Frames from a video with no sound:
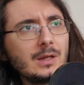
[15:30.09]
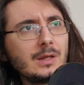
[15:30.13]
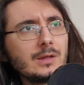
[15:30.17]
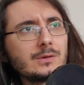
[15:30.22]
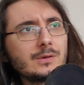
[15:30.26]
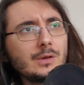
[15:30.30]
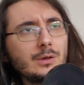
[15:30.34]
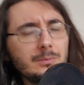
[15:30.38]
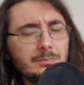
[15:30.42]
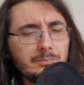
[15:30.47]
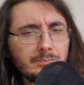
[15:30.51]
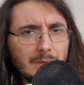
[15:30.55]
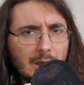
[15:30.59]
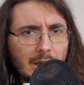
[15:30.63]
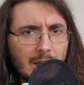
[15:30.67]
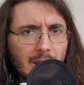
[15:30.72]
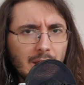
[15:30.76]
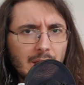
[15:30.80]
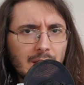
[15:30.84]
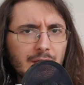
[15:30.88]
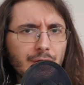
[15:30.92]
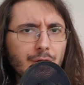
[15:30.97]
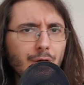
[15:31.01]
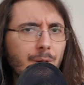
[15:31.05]
So
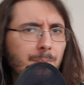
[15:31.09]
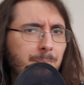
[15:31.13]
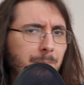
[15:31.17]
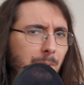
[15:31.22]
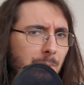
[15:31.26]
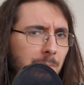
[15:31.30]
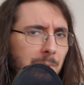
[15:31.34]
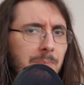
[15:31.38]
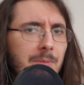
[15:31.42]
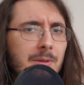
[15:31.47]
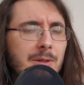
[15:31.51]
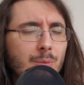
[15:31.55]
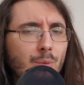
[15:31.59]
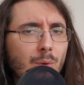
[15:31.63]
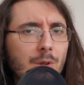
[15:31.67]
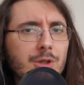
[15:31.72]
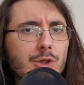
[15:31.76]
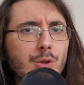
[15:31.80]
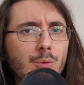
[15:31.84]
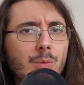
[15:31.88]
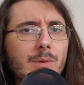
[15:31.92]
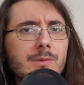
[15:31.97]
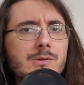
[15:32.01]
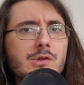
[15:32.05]
here probably what
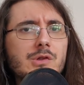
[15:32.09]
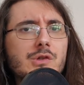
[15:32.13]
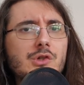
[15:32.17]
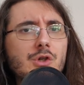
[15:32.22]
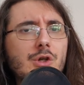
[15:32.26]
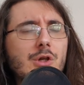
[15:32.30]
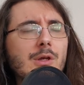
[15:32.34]
you want to do